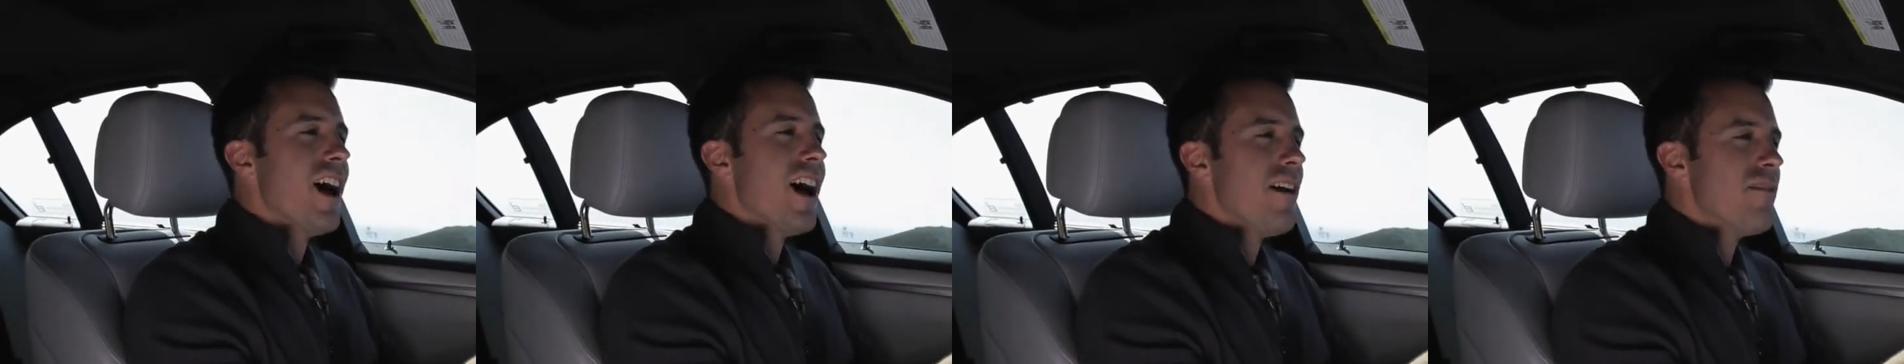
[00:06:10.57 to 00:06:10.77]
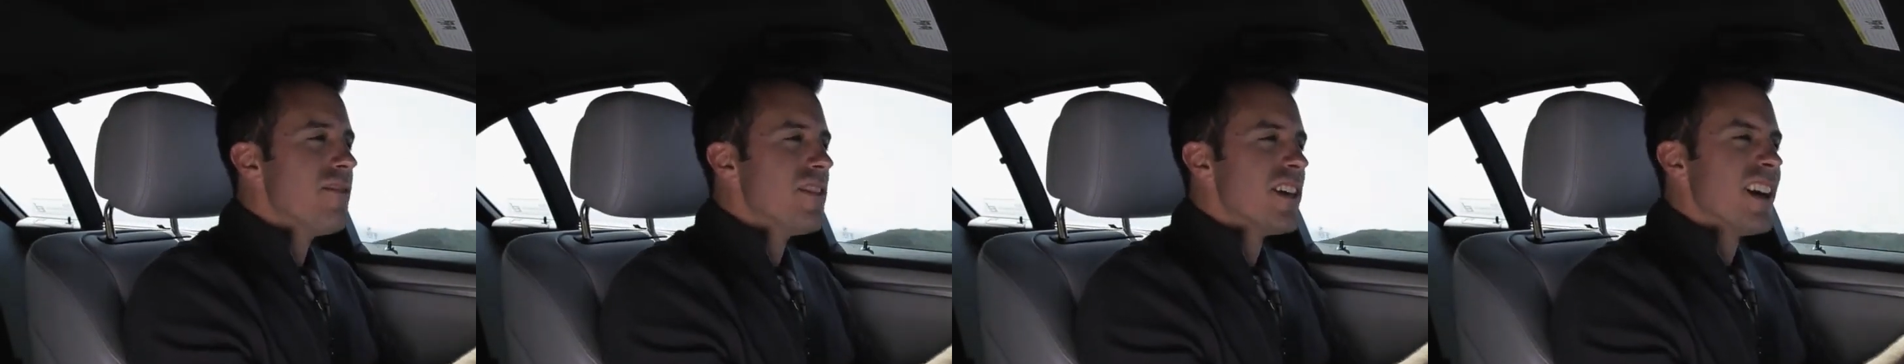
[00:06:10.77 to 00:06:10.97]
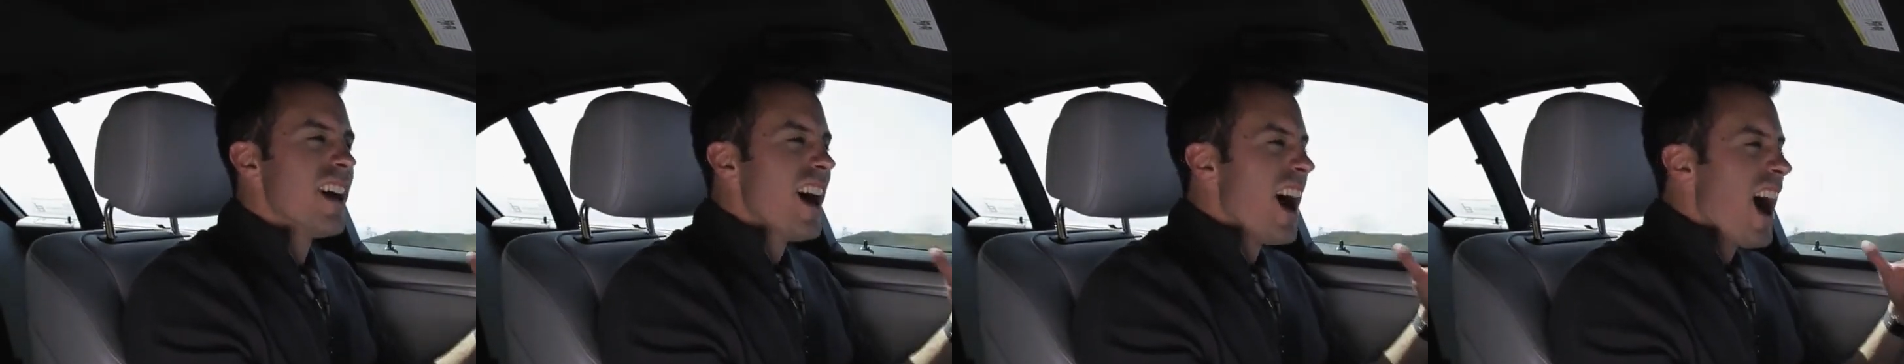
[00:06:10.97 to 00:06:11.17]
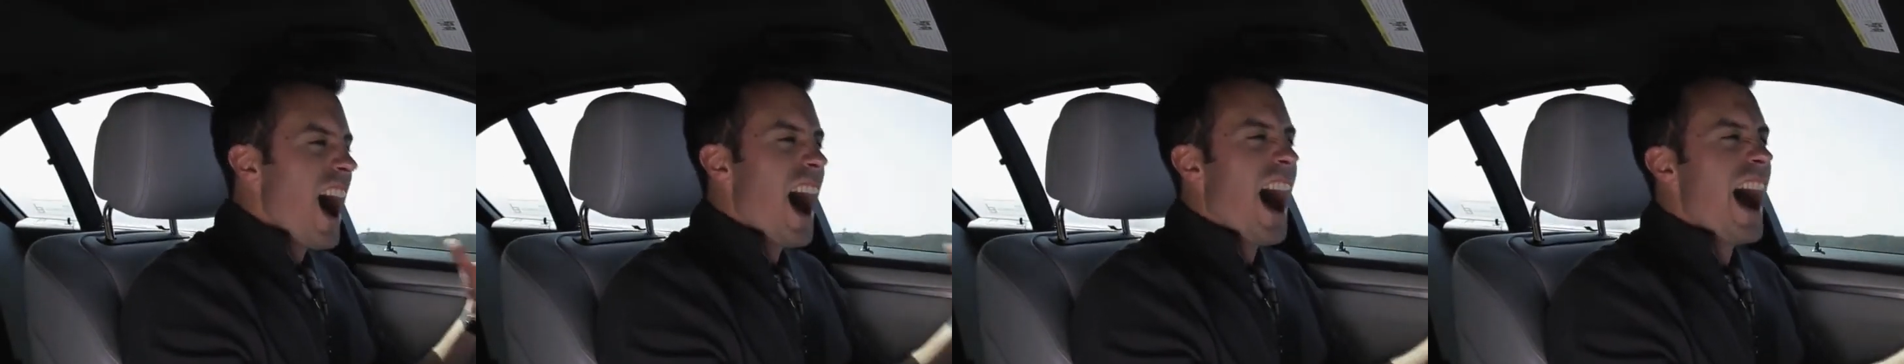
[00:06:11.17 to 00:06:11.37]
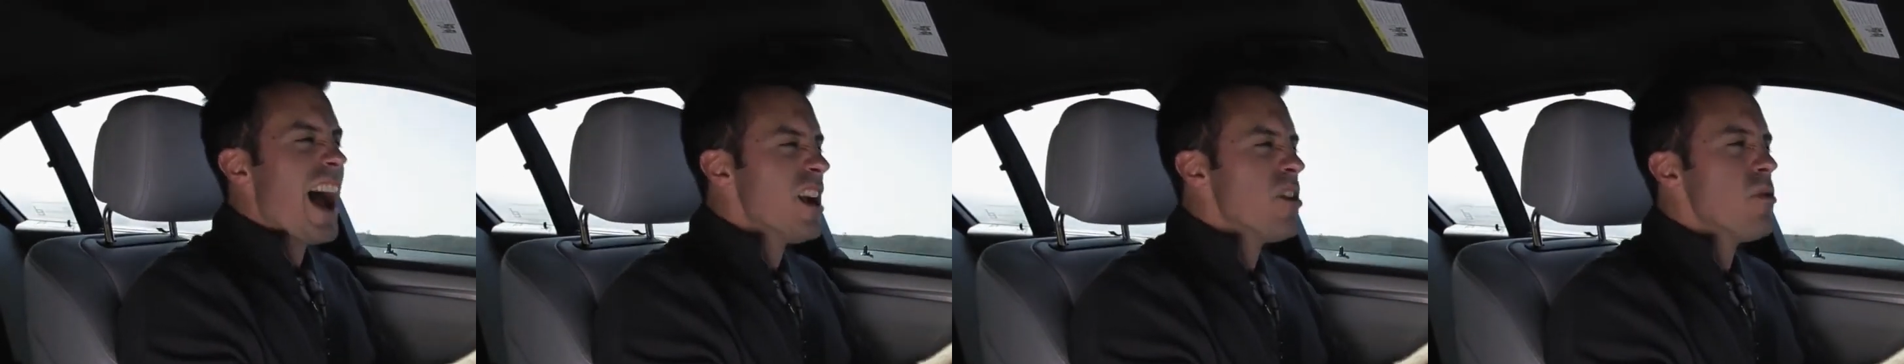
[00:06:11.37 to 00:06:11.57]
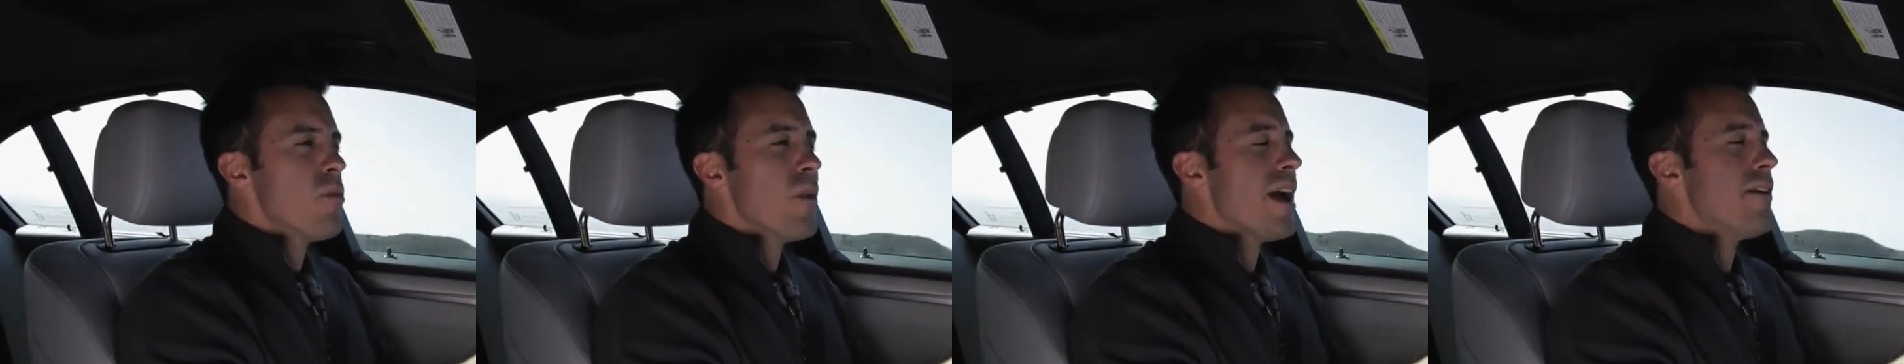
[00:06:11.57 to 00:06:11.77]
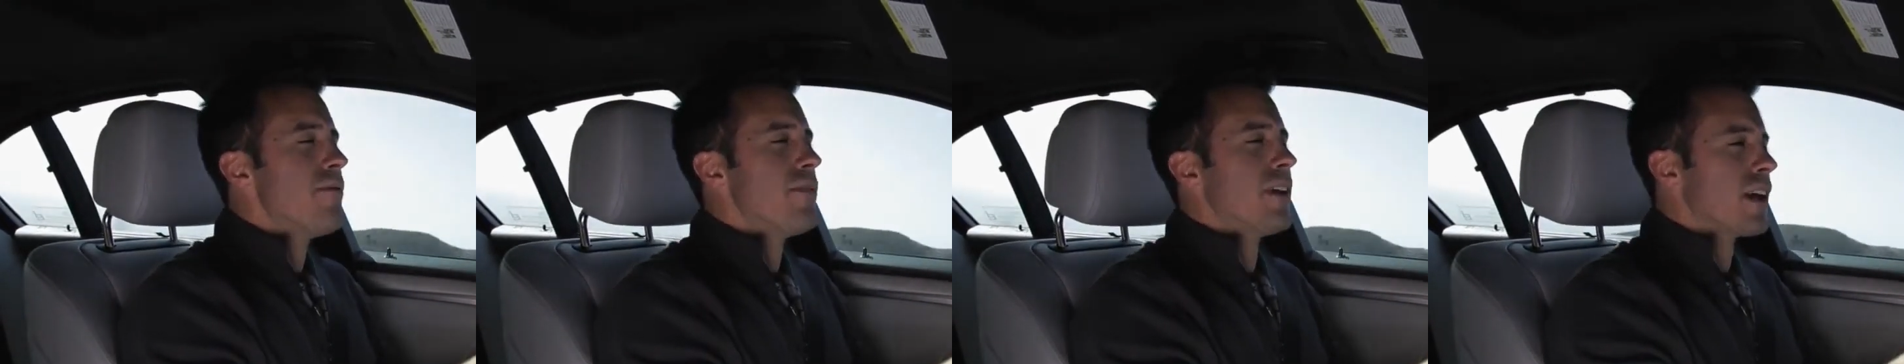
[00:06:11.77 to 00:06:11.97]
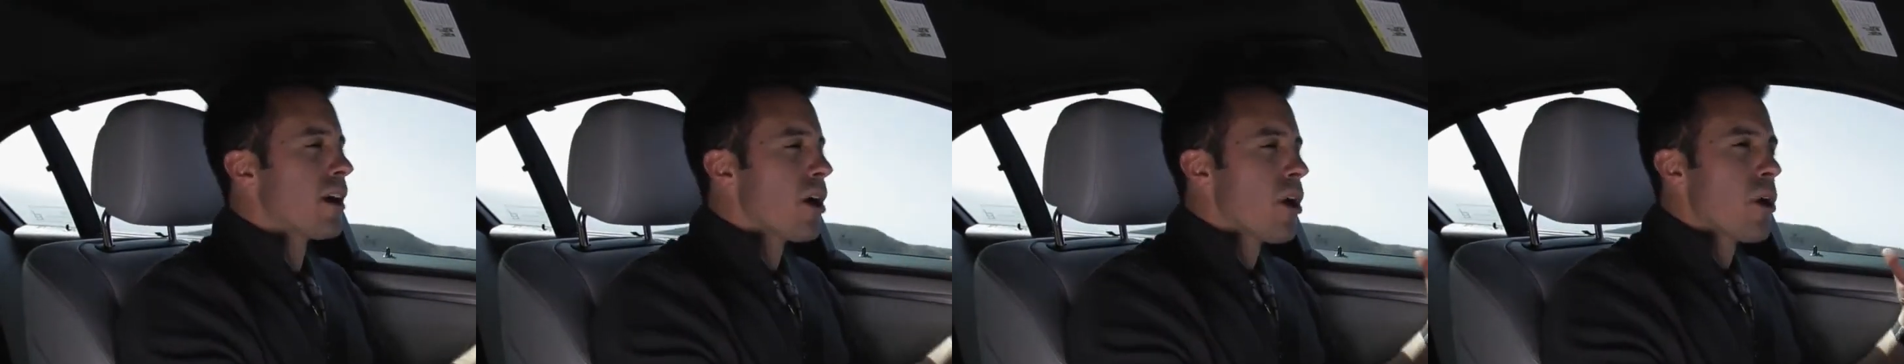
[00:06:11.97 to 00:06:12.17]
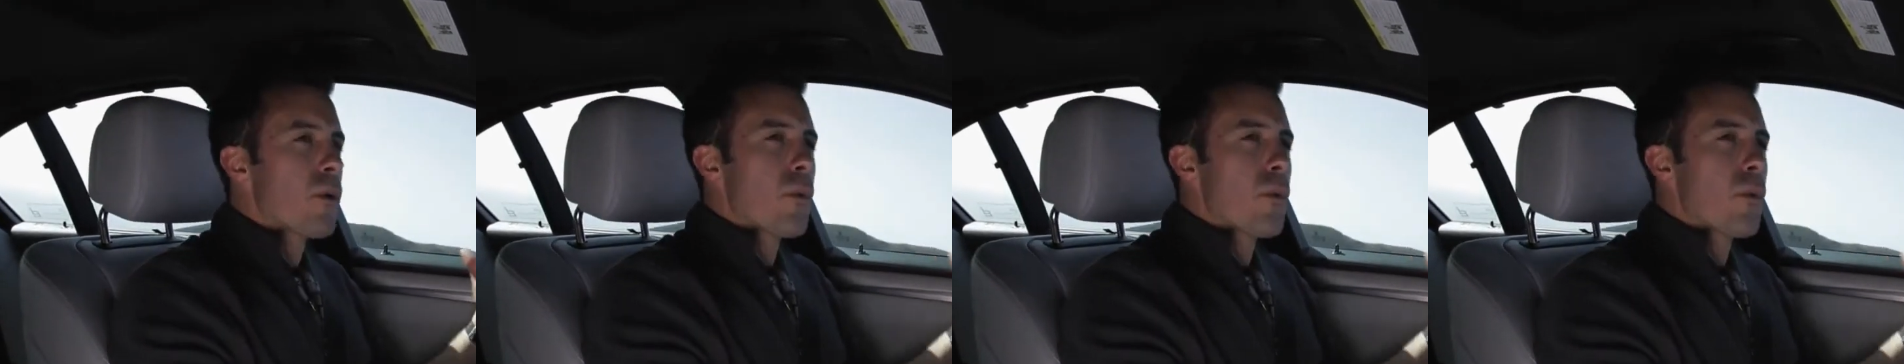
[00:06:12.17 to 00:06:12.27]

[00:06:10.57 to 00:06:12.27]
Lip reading: of the high-revving,